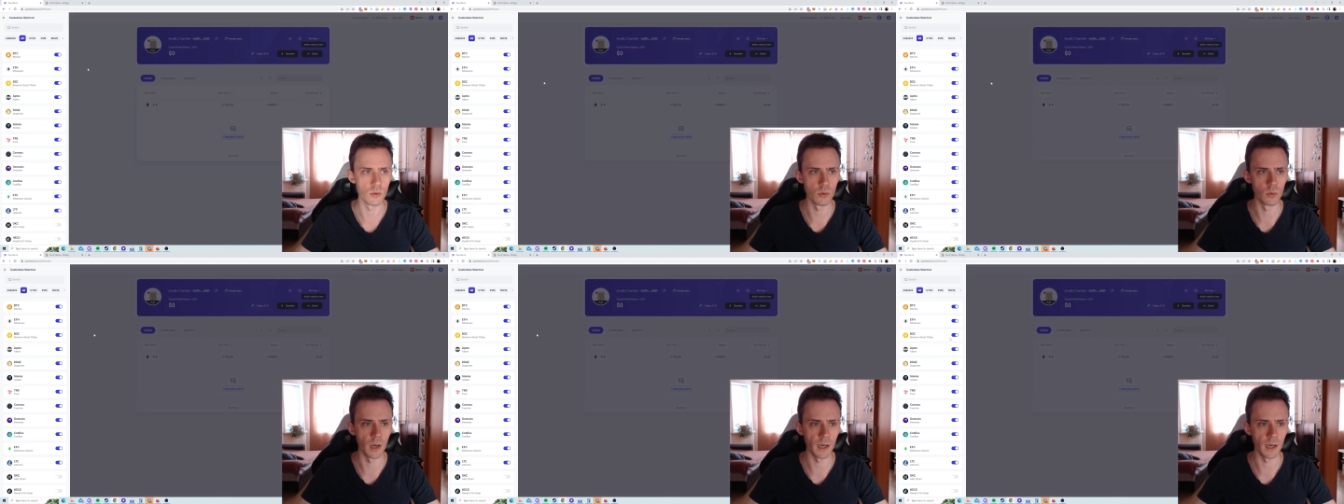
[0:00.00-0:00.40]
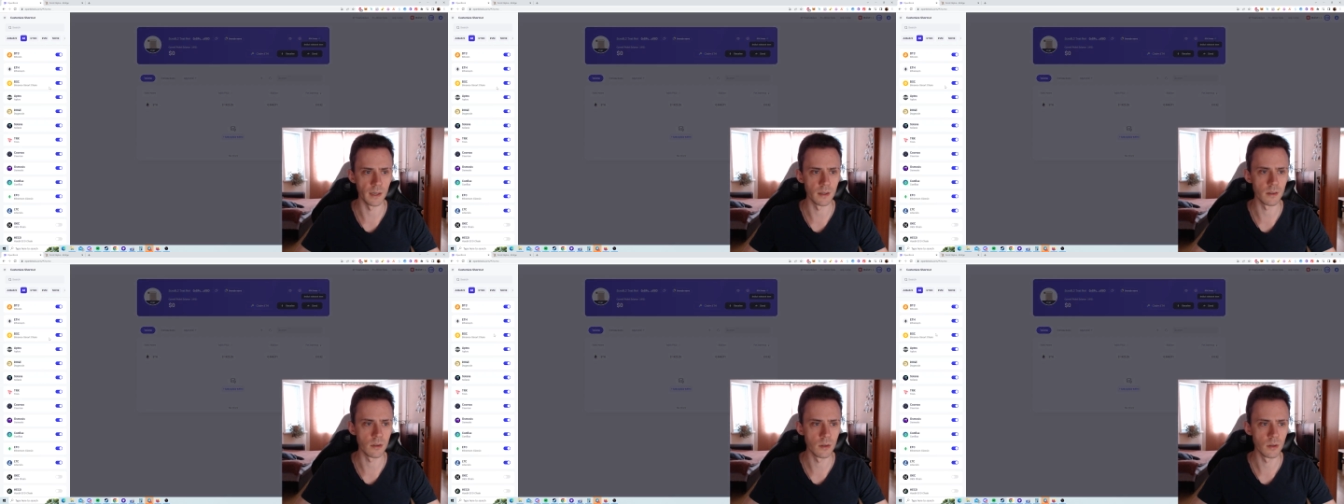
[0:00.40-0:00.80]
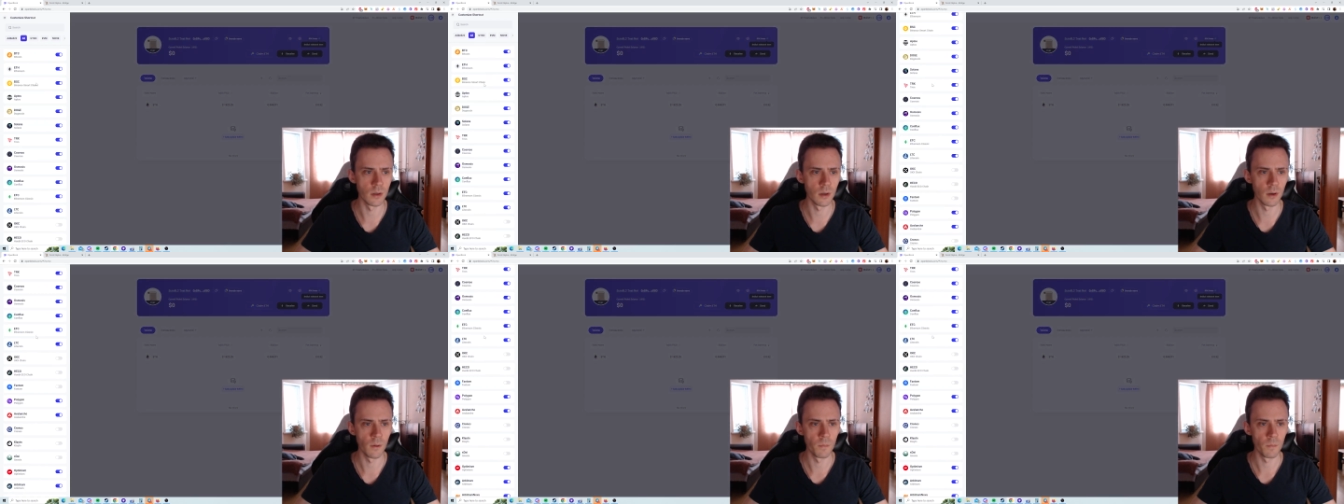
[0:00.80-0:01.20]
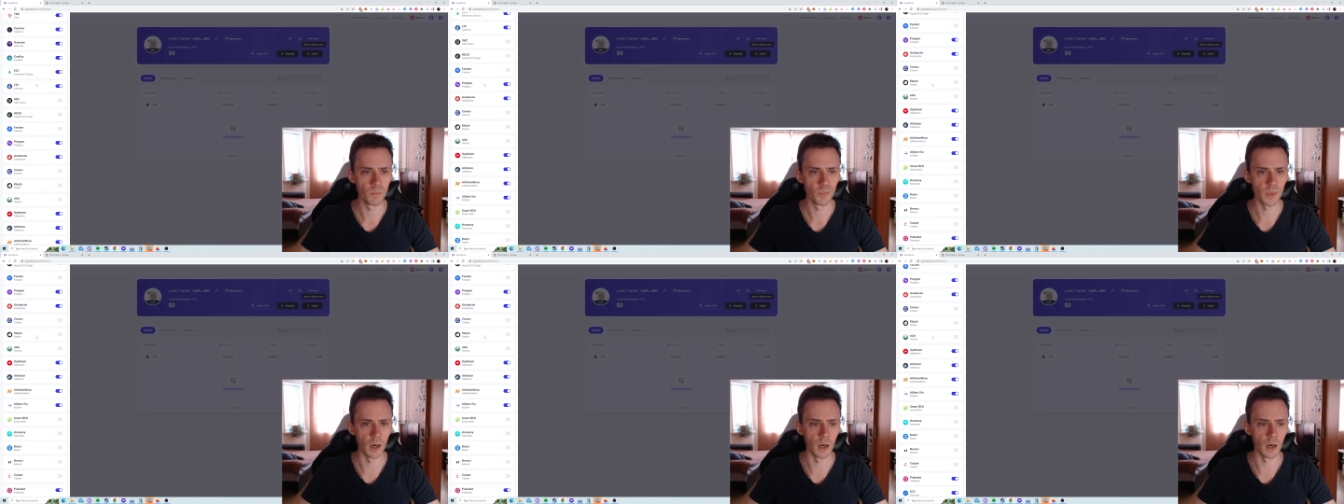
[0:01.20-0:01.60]
to edit
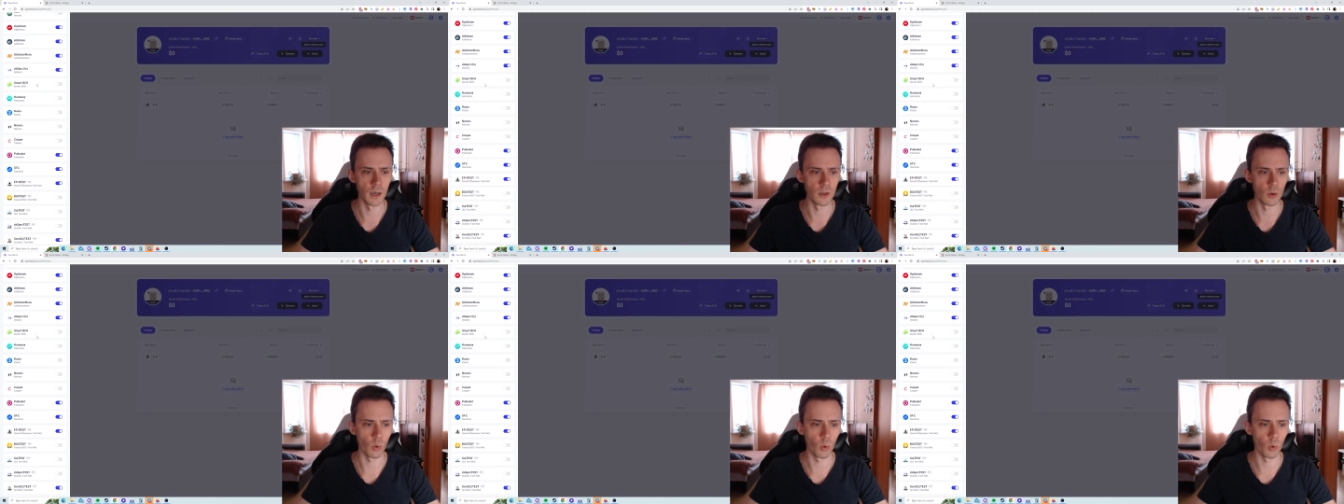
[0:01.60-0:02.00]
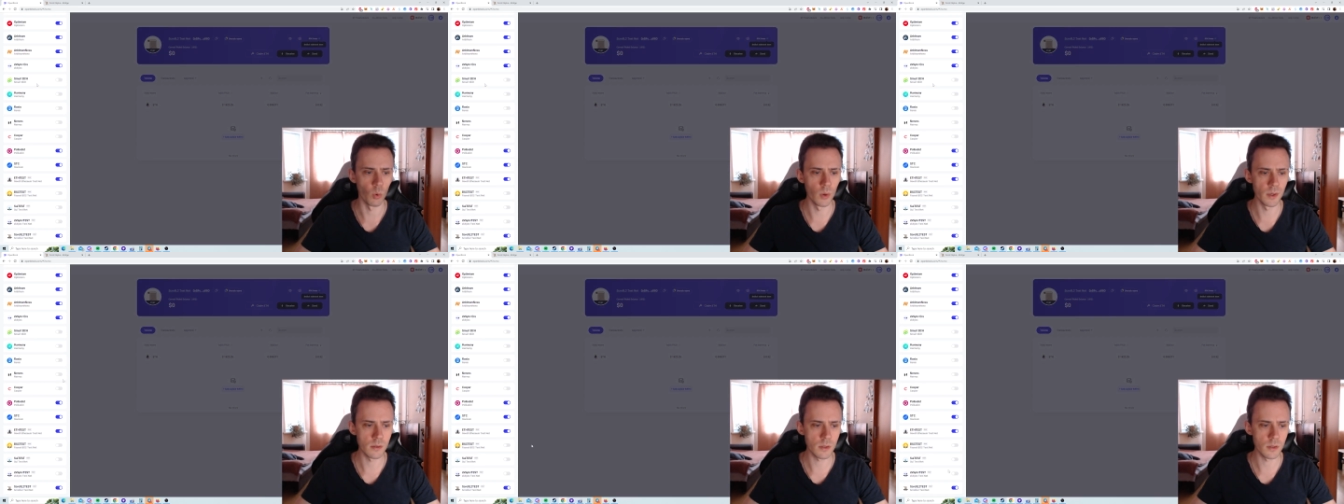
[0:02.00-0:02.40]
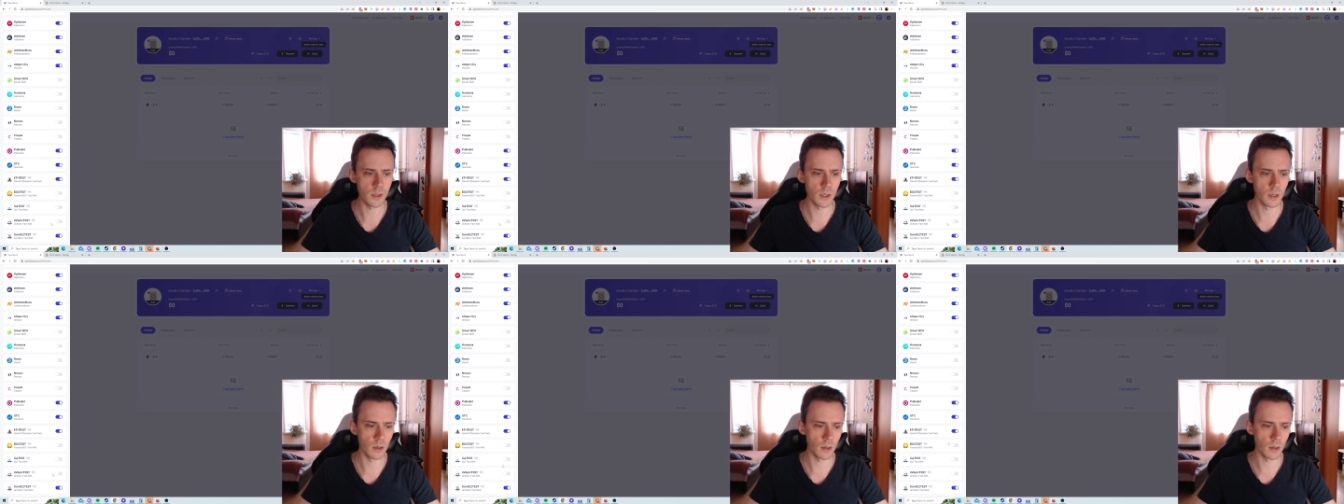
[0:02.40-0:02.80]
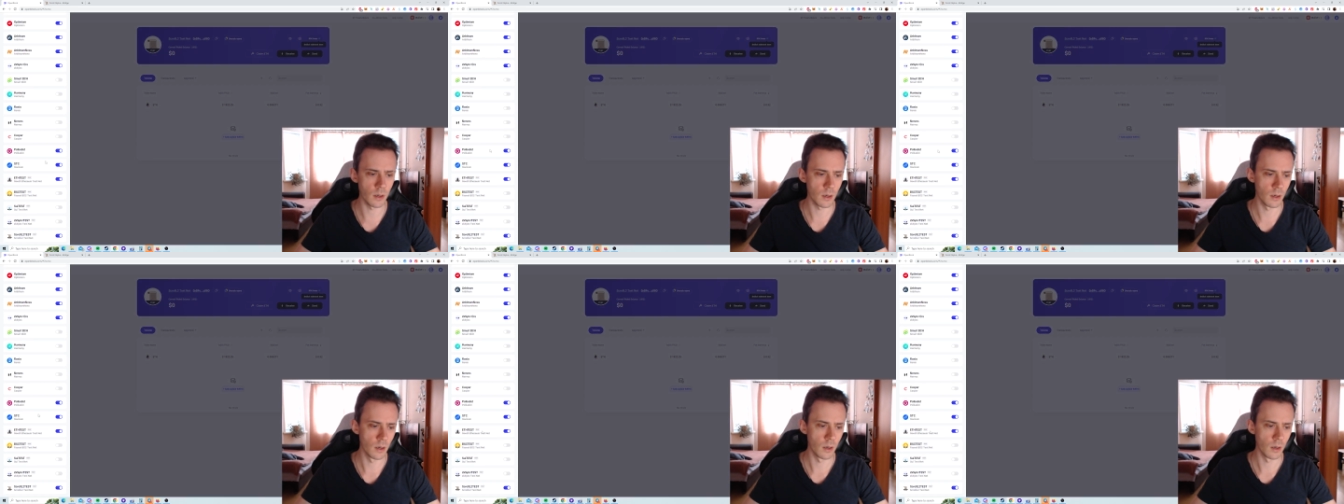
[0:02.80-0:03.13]
uh, your coins here.